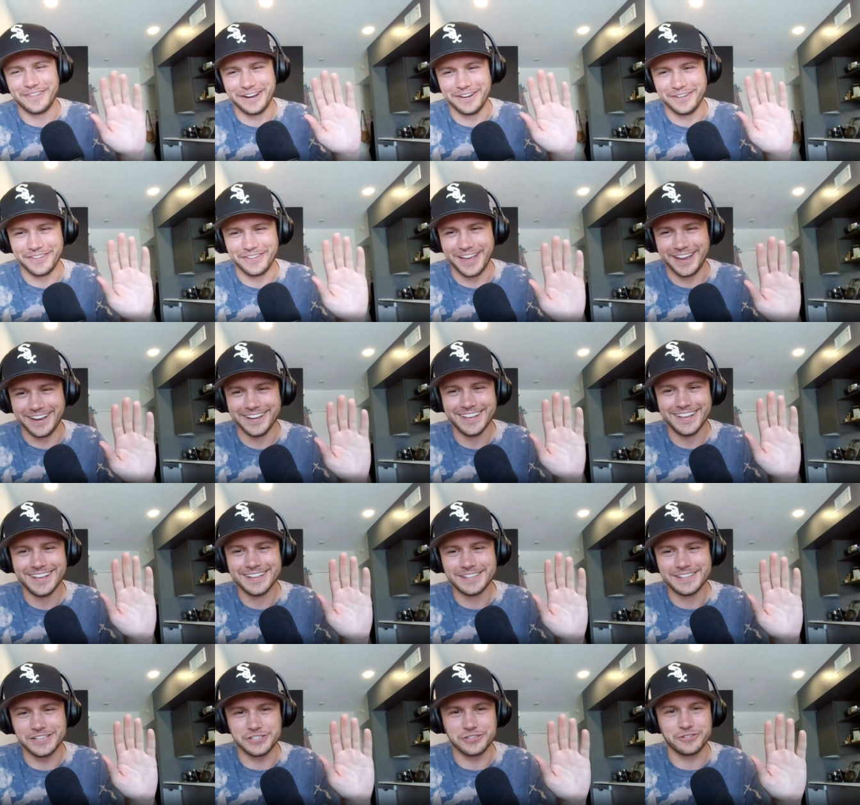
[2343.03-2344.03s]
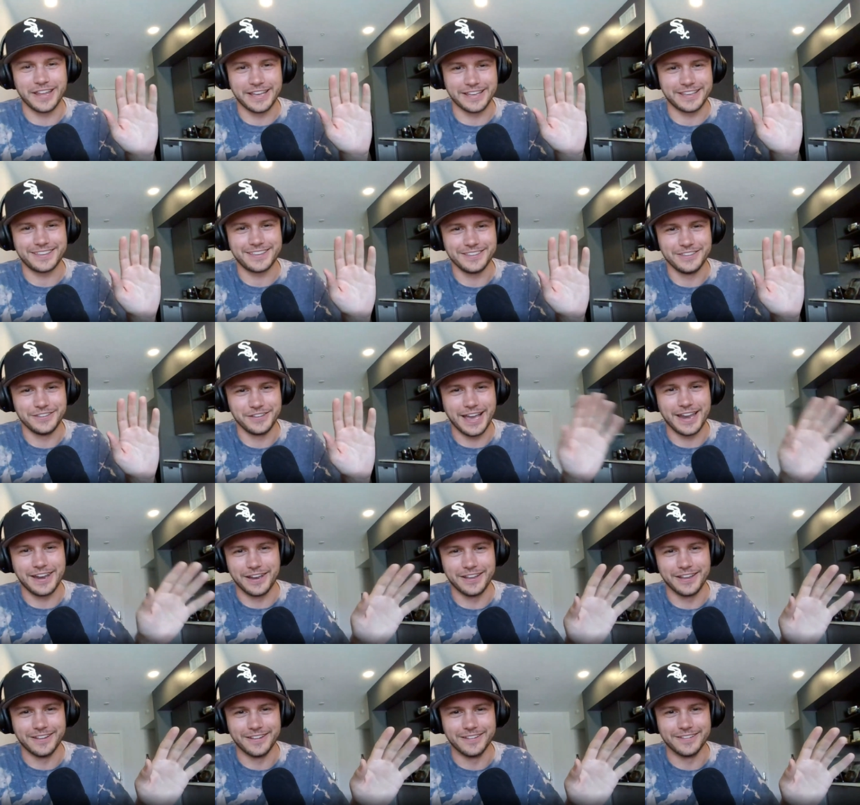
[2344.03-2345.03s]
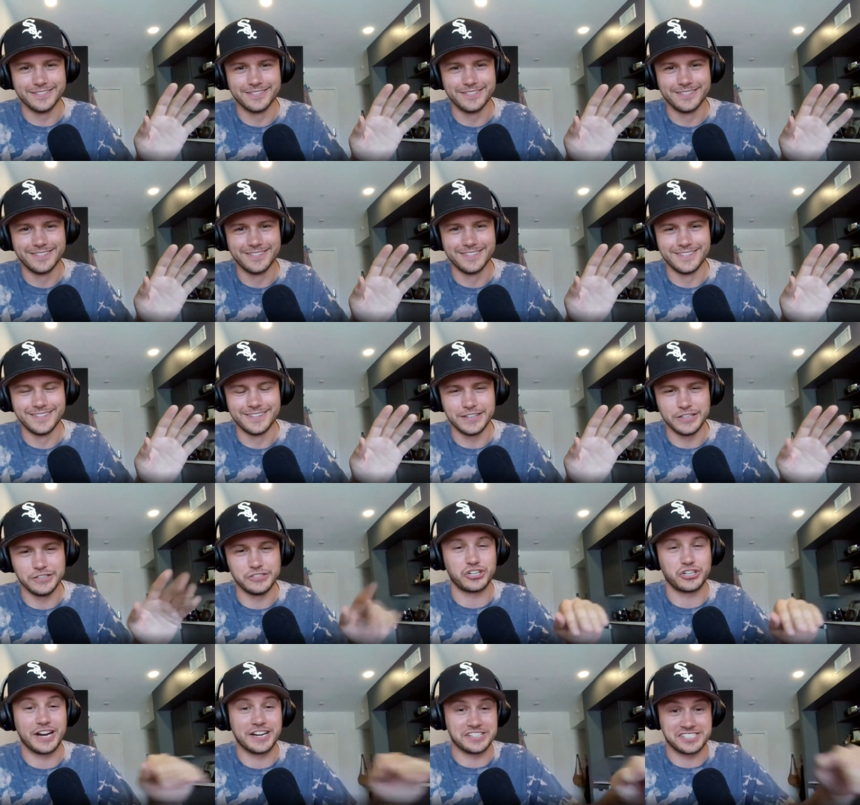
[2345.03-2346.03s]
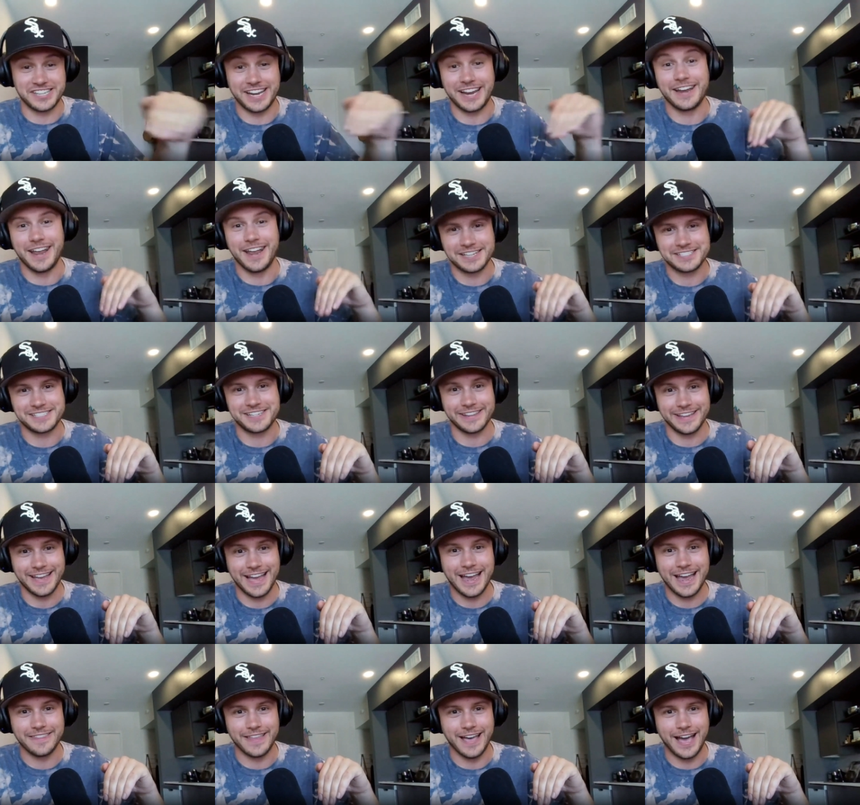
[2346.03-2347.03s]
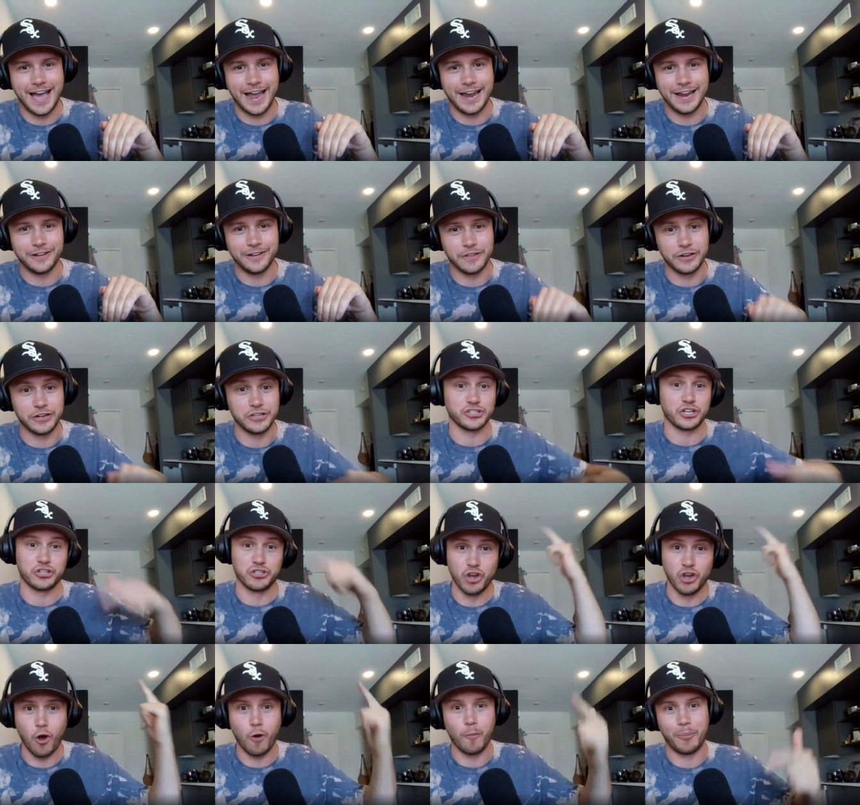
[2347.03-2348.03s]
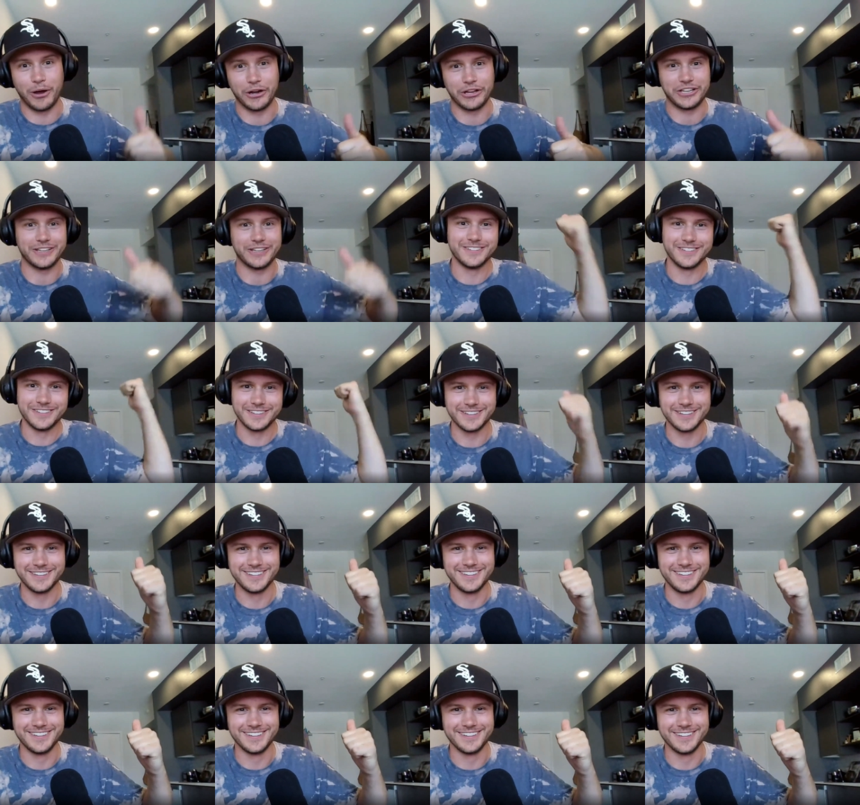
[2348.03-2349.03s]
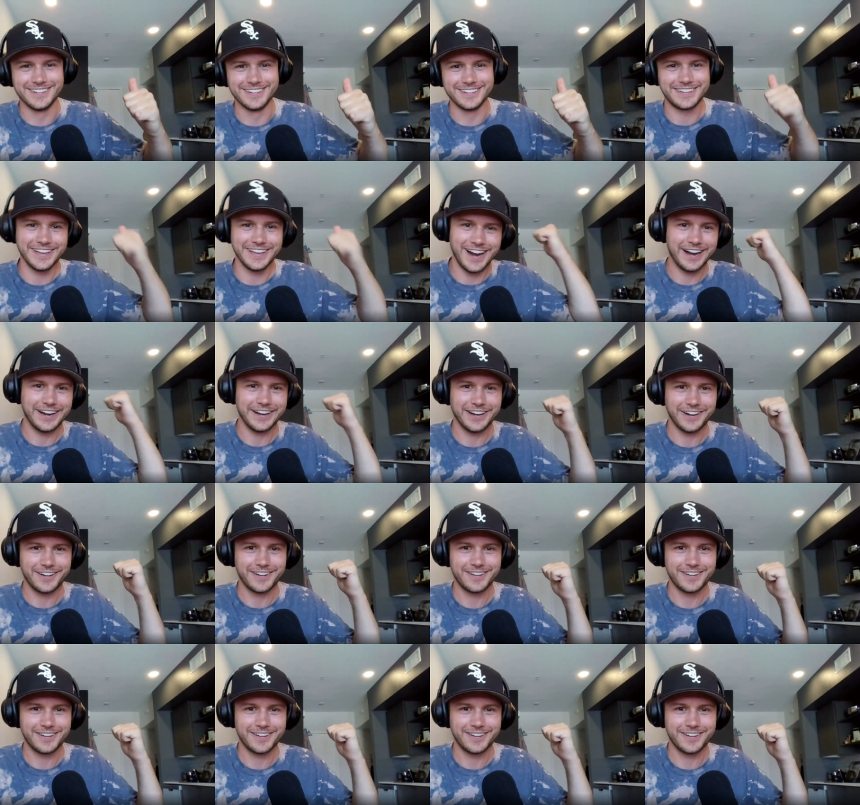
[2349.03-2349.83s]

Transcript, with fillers: wait, hold on. Did you like you got in a? You tried to stand next to the guy in the aisle, and then he's like, "No, buddy." No, no, no. We